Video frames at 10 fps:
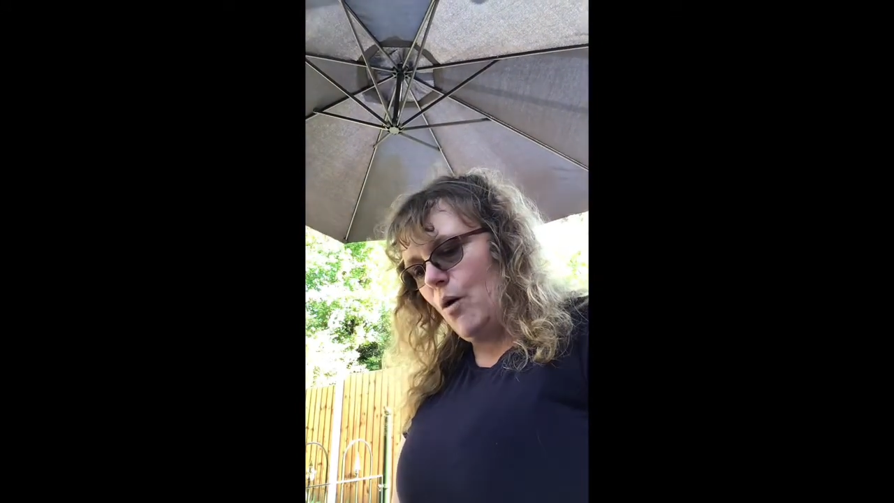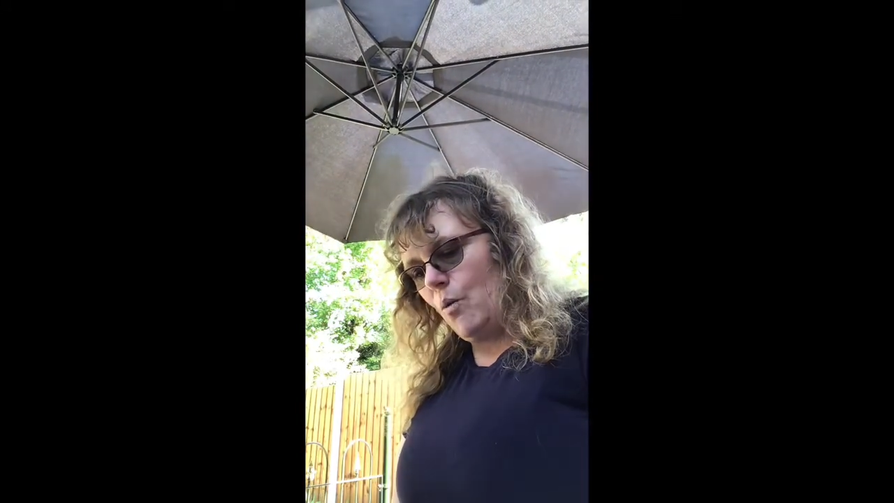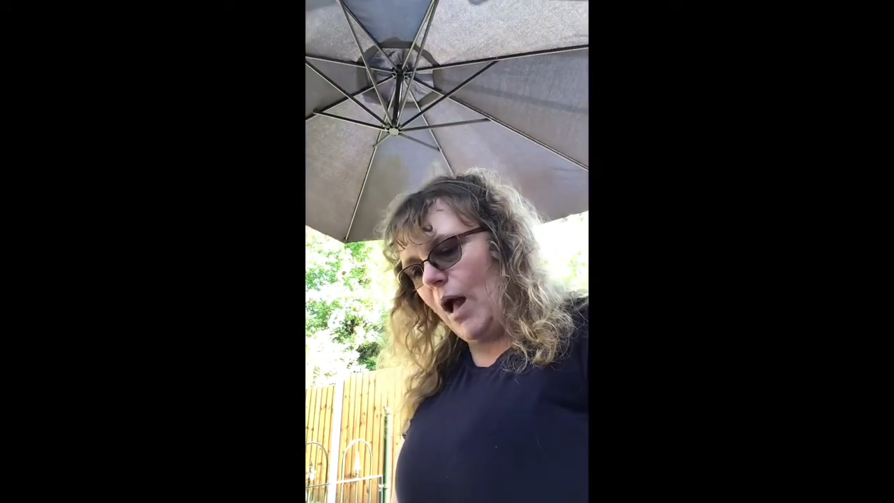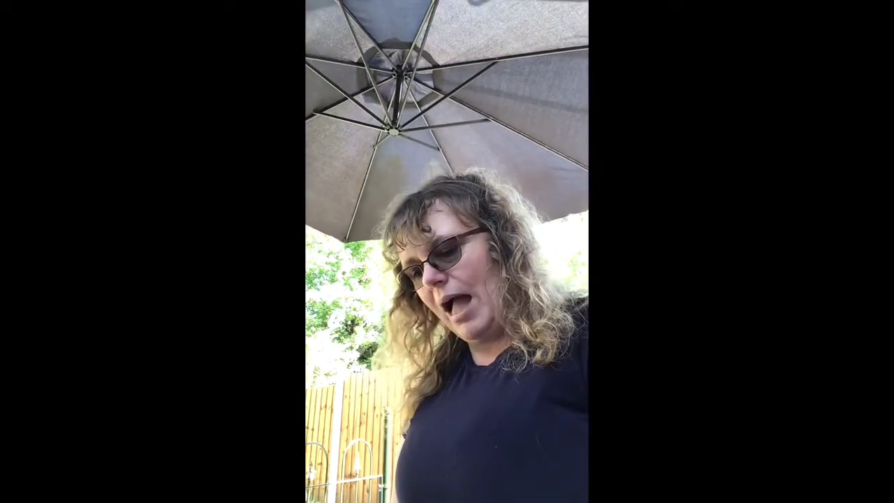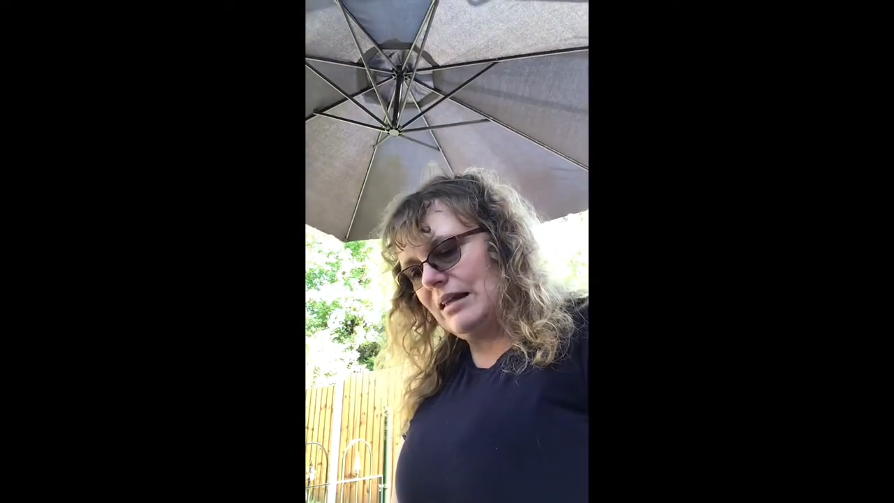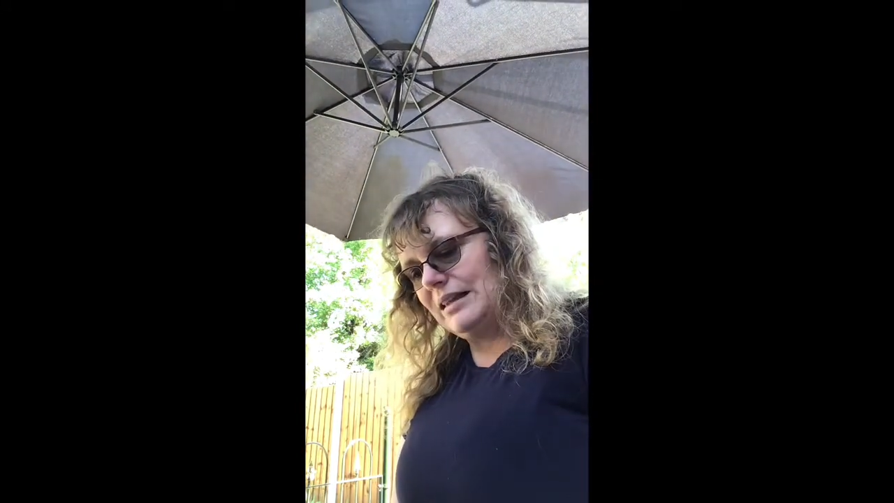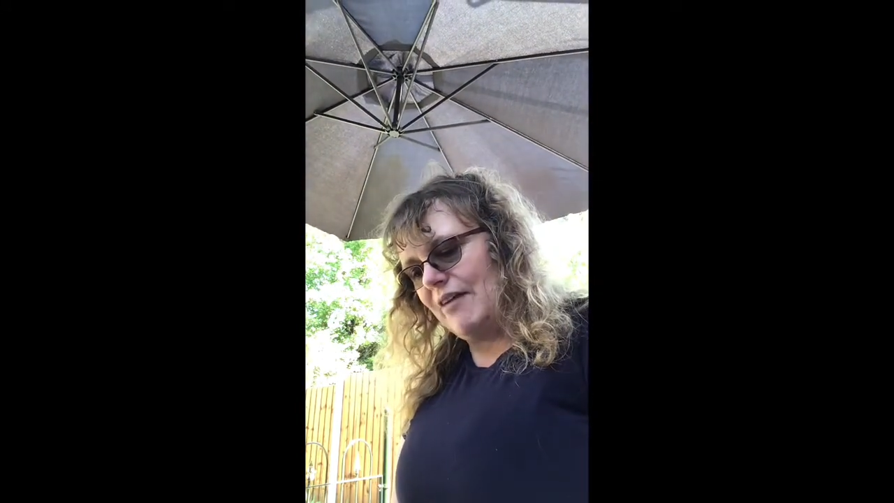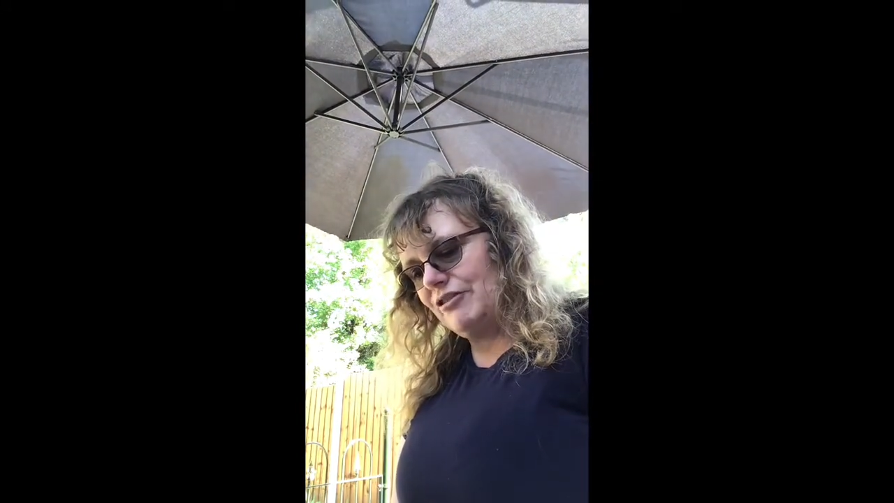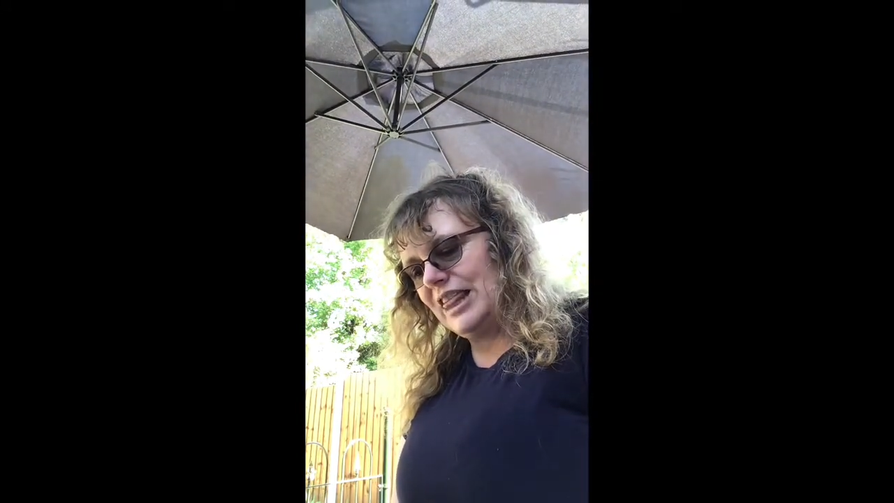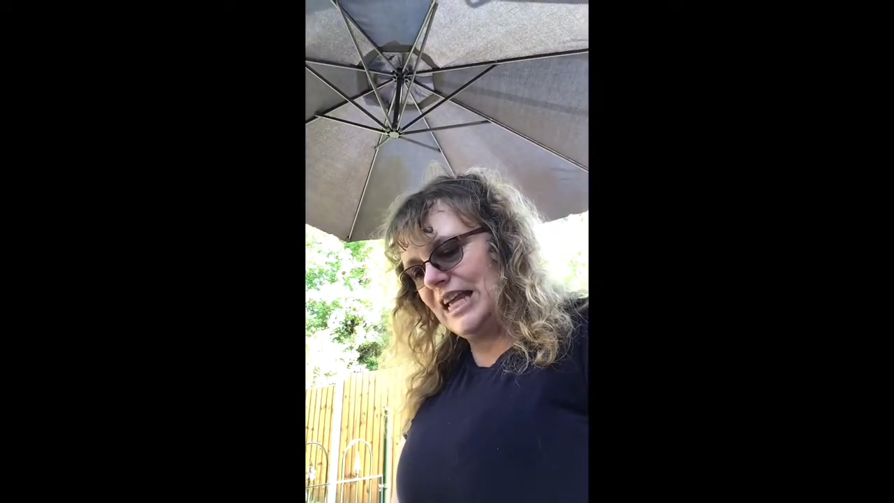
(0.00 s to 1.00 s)
Well,
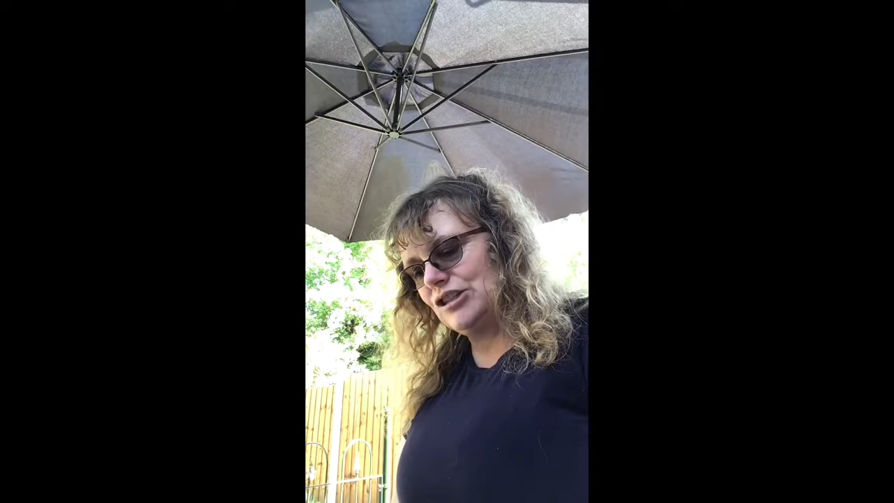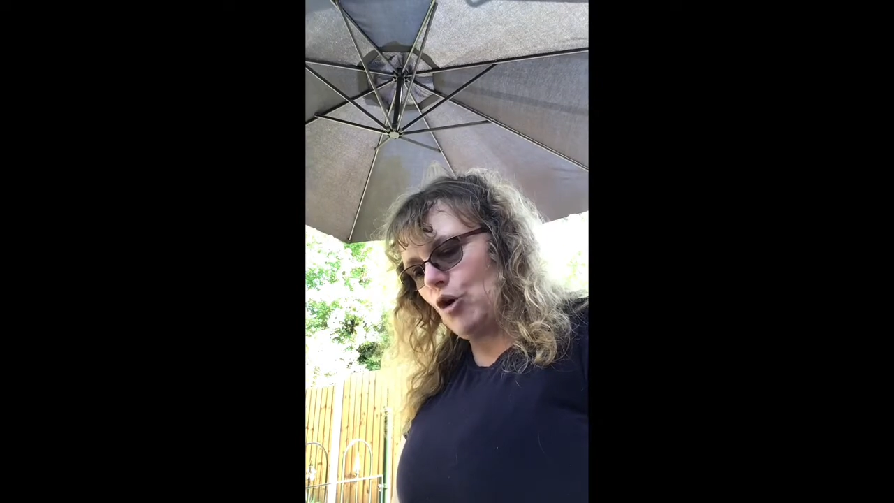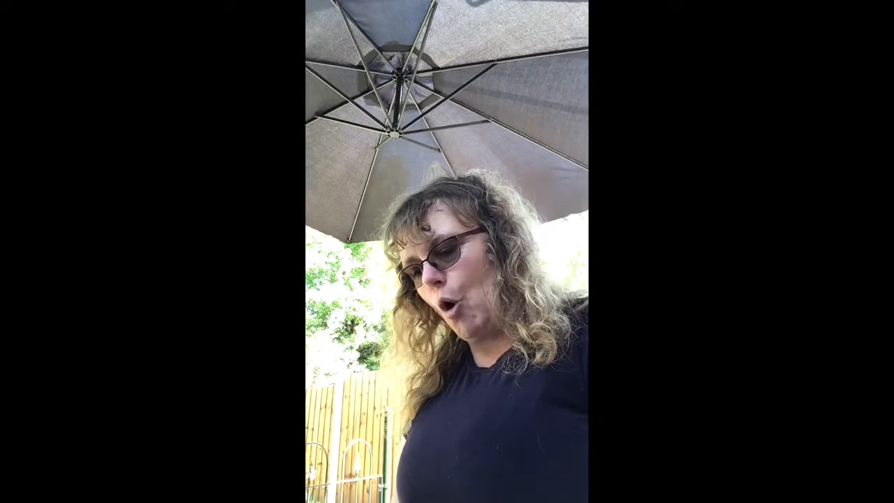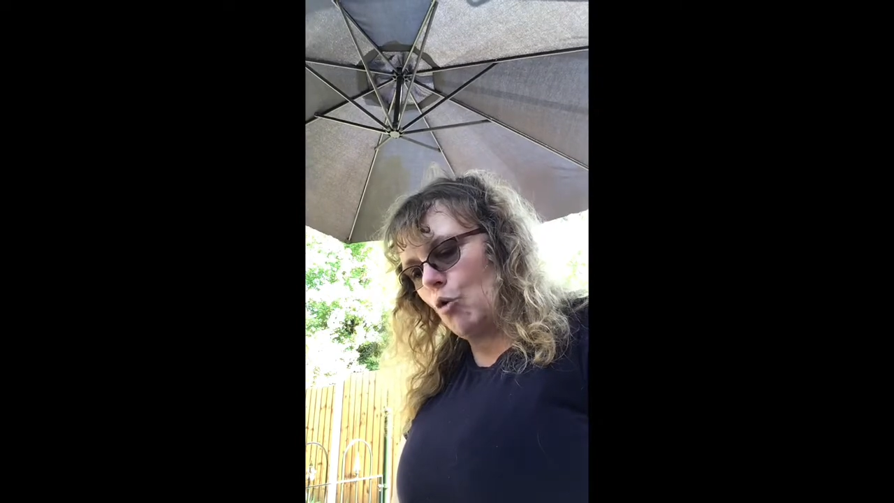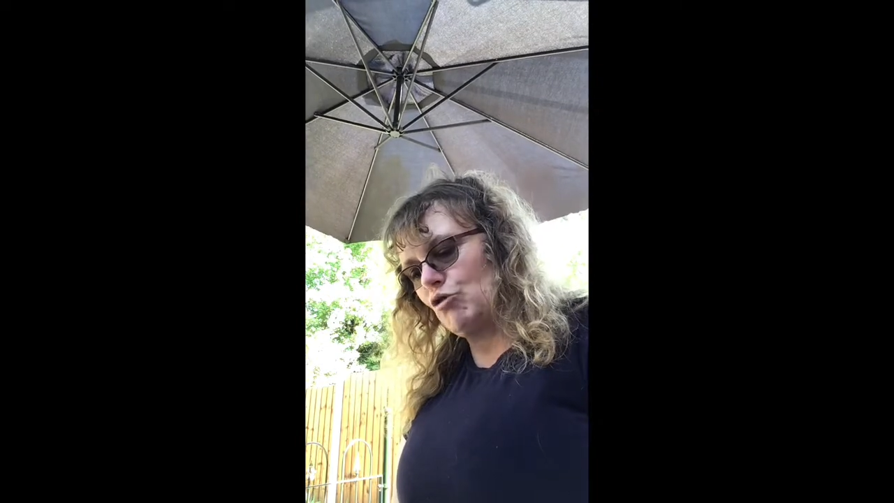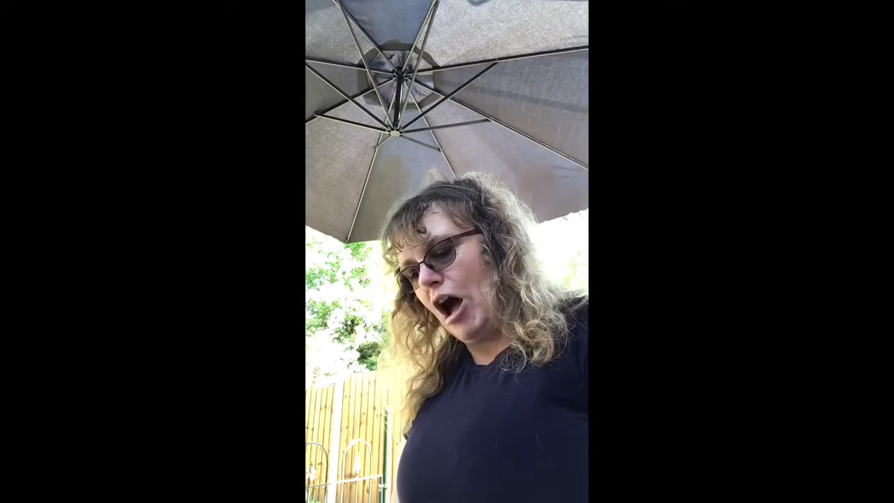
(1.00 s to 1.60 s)
everything's all